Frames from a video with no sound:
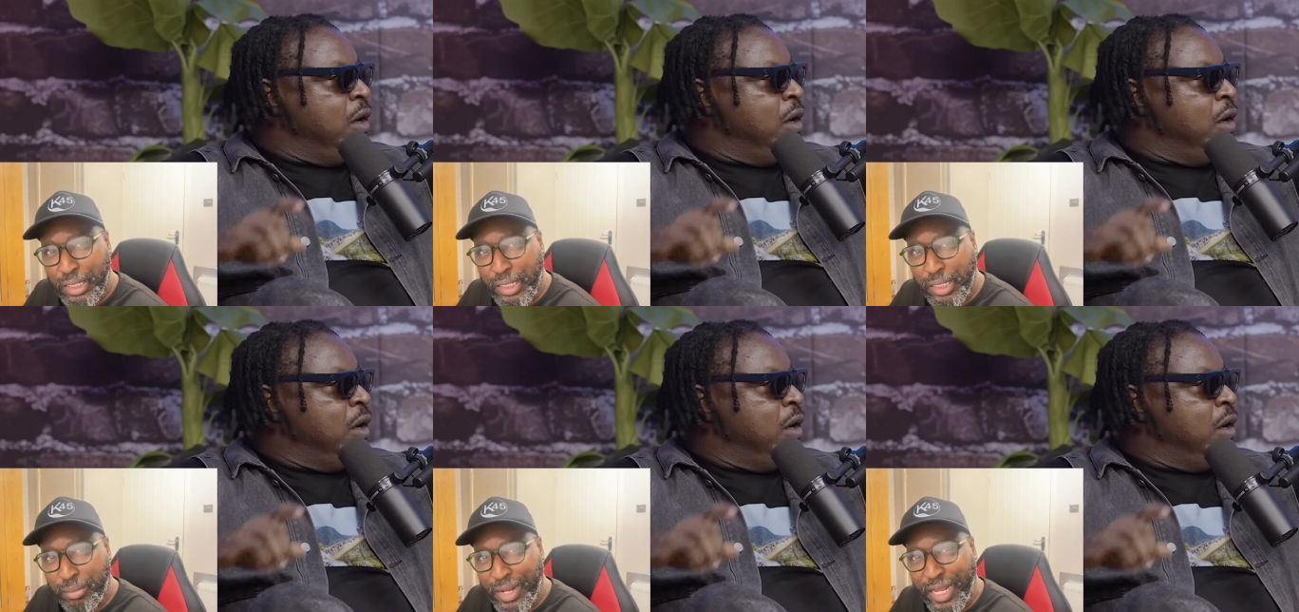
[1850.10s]

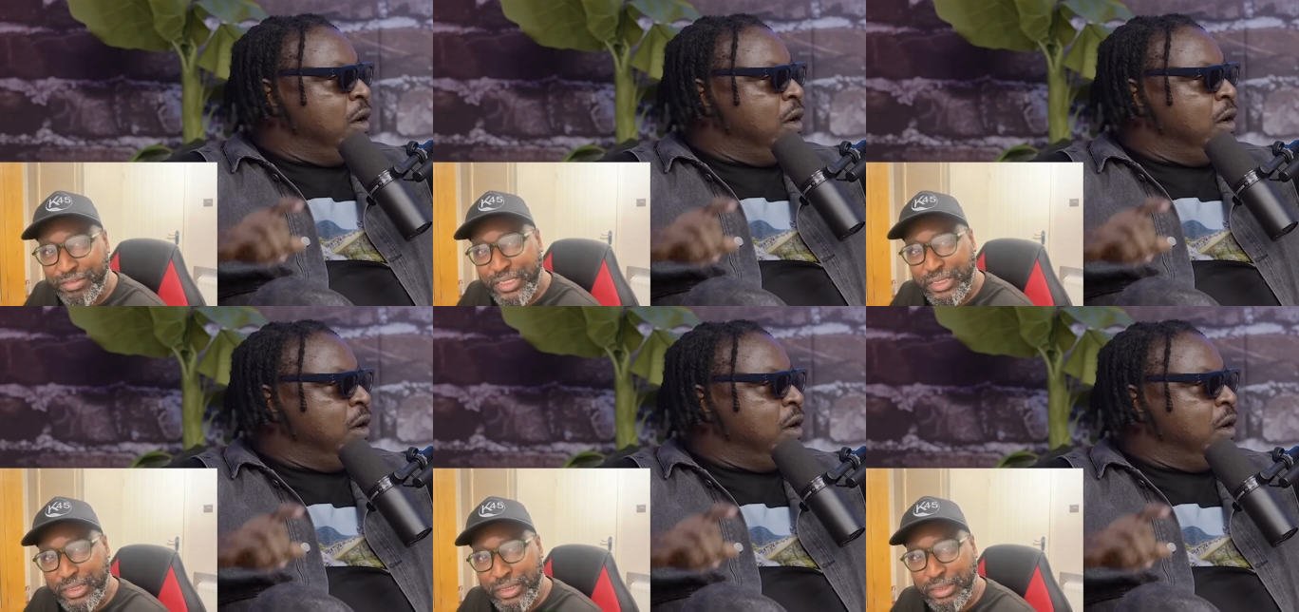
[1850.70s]
Speaker 1: I have
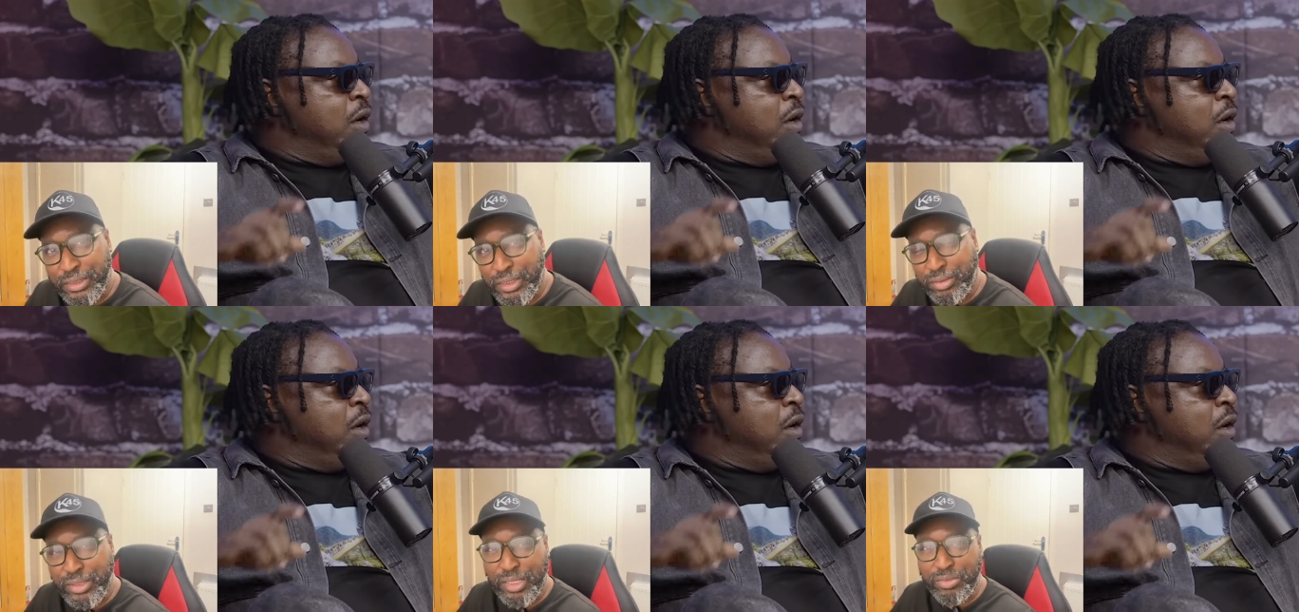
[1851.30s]
seen
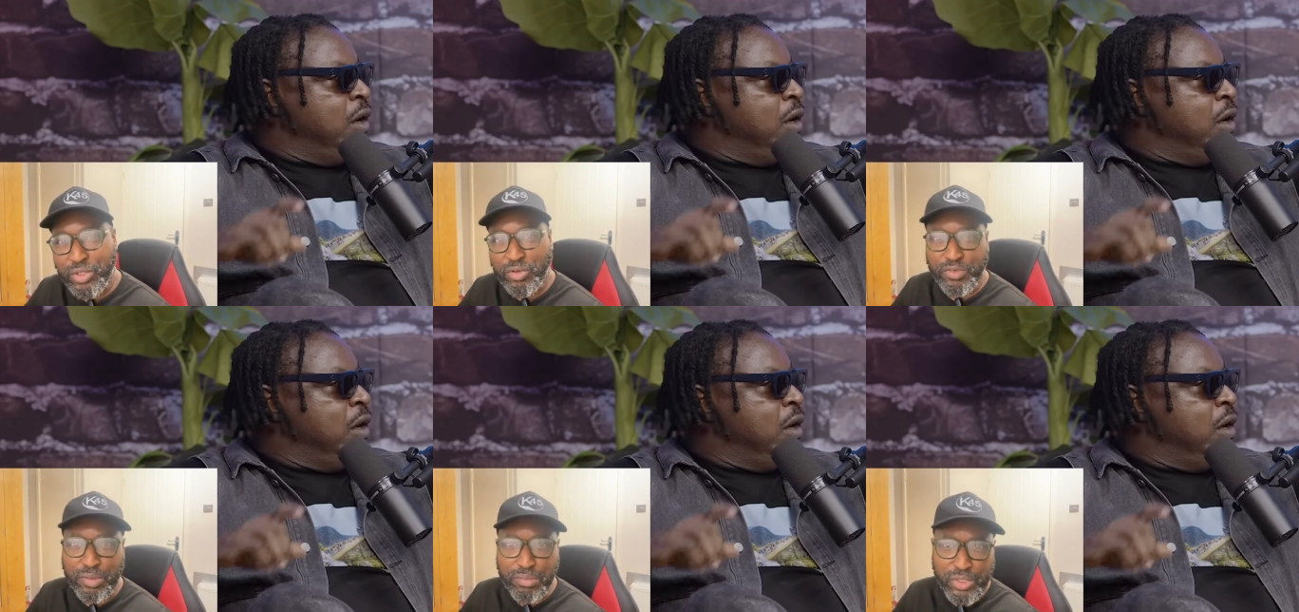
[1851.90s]
in terms
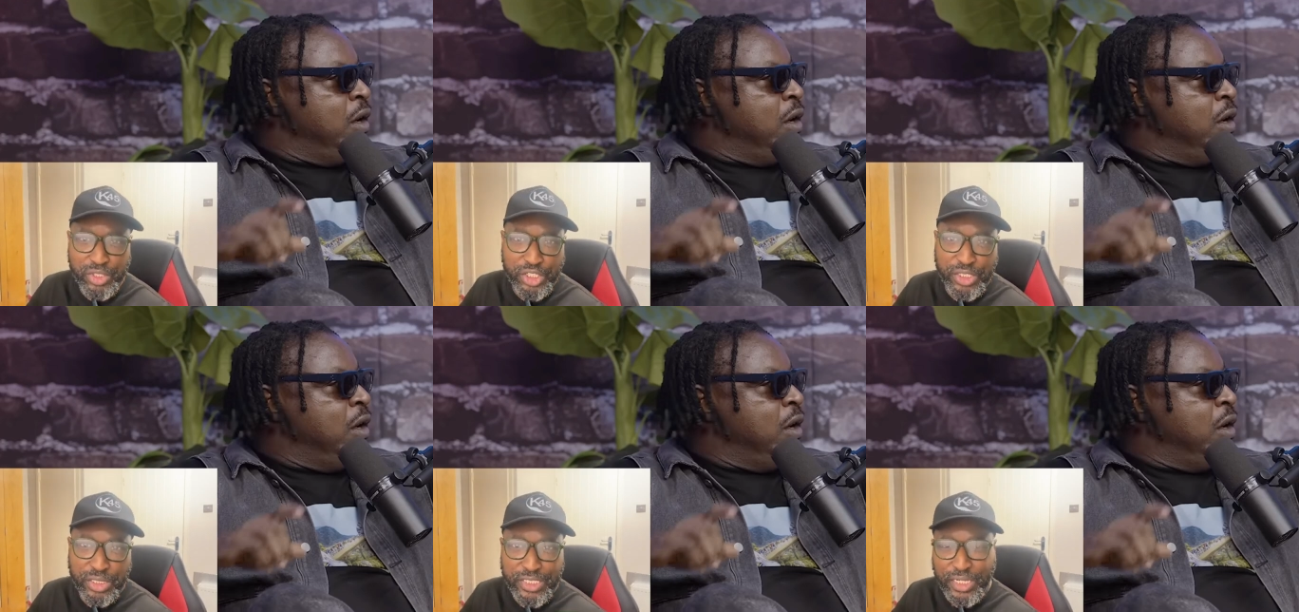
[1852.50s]
of a
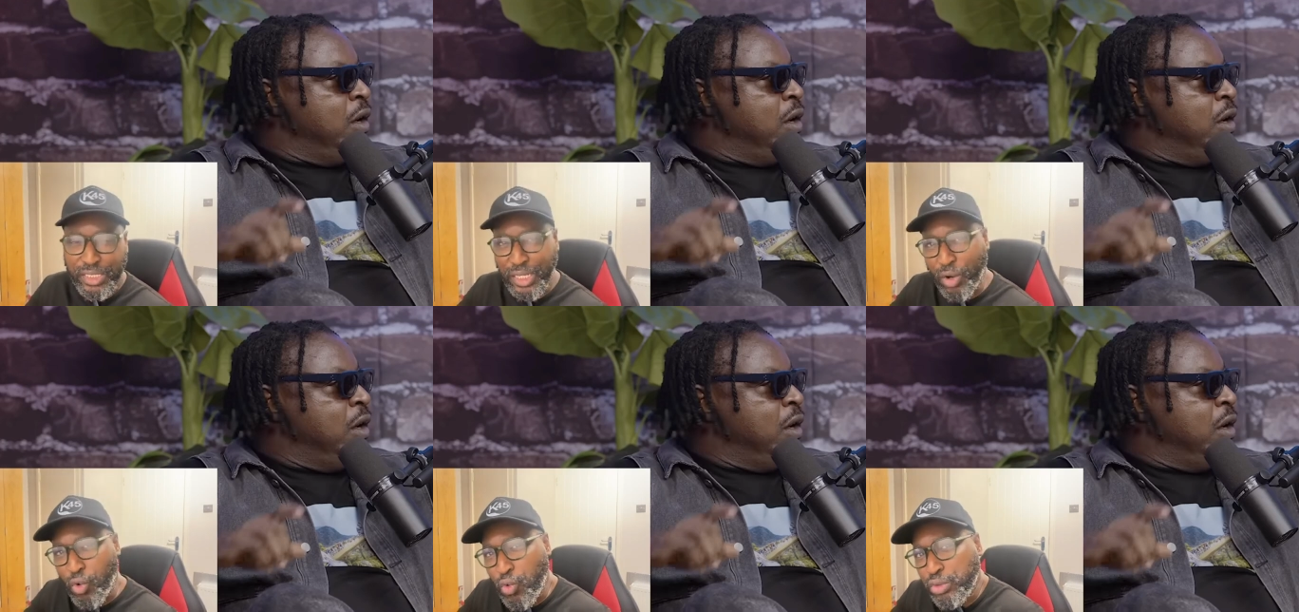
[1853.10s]
musician telling
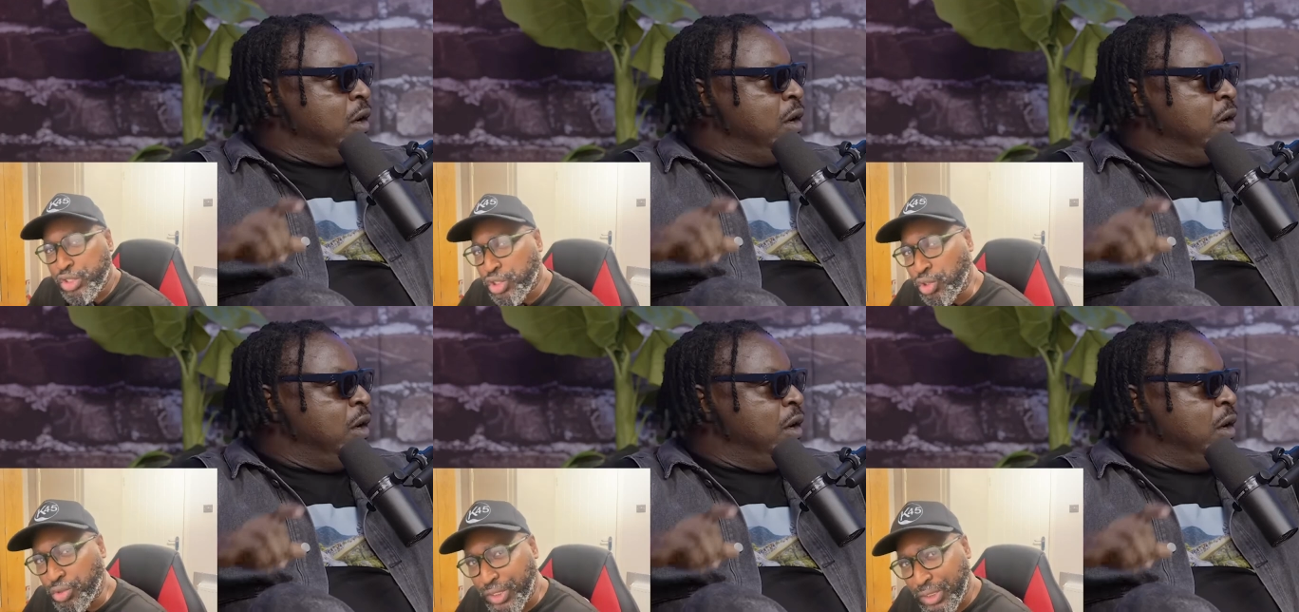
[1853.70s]
their whole
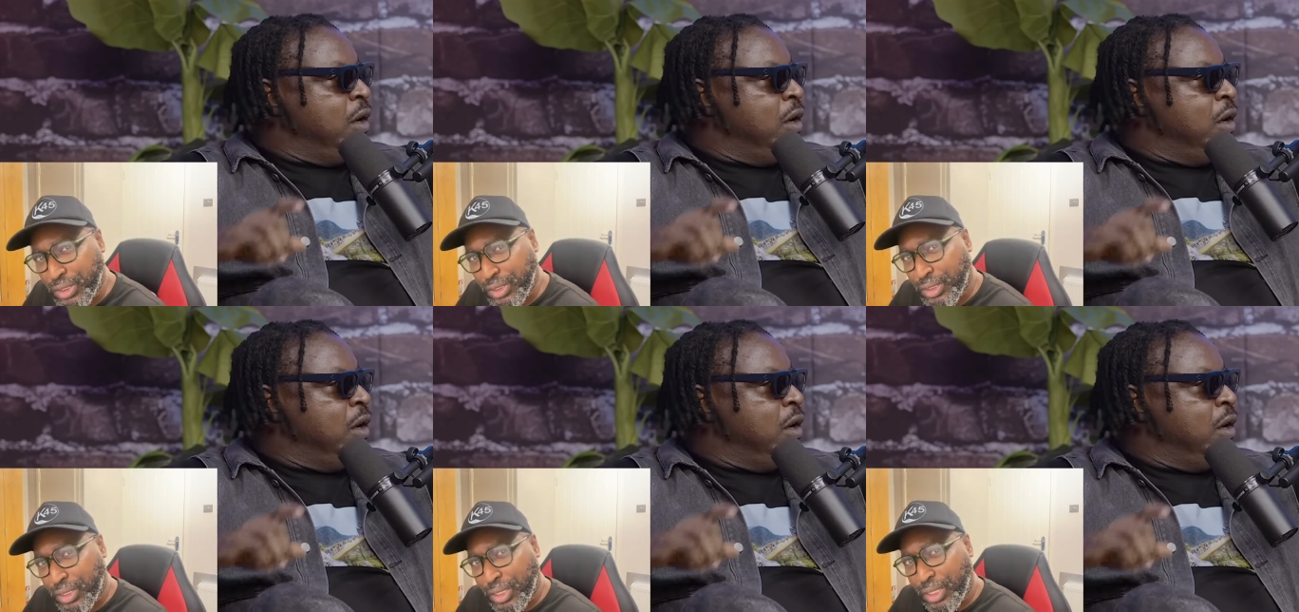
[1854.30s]
story.
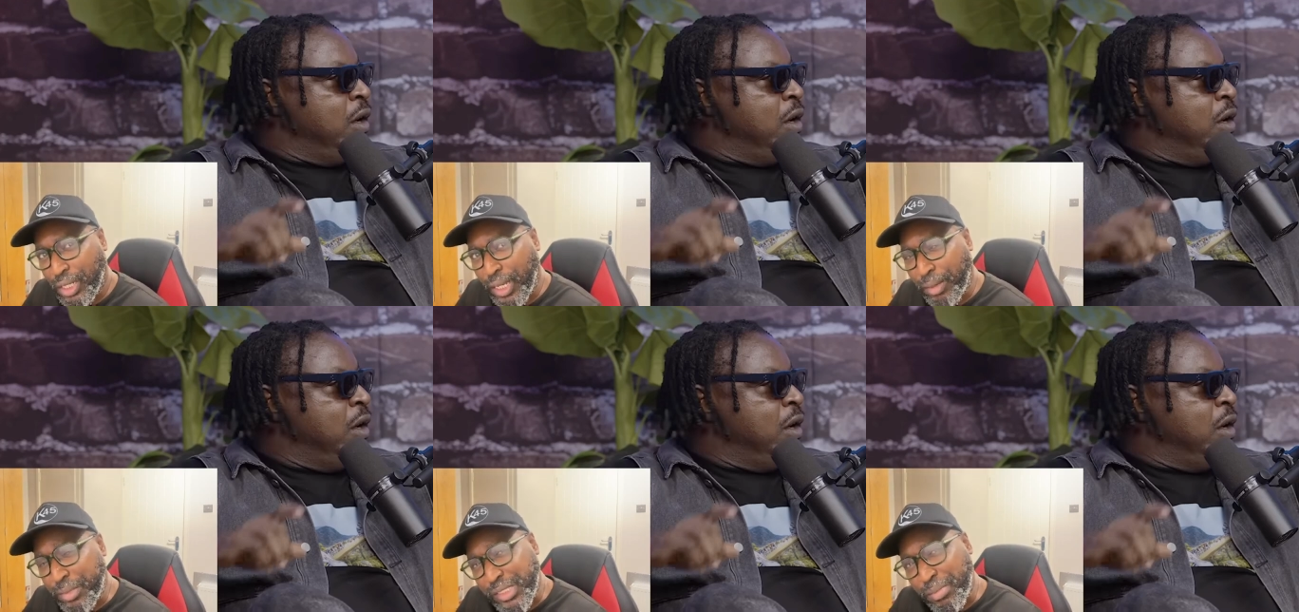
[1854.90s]

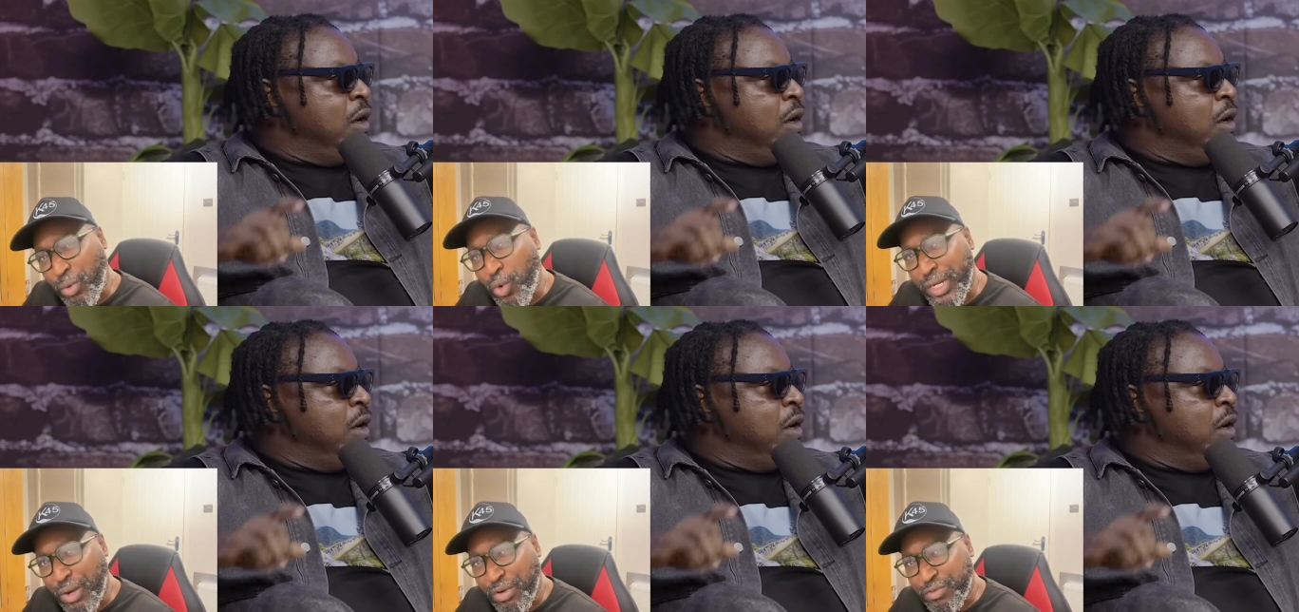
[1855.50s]
It's about 1 hour,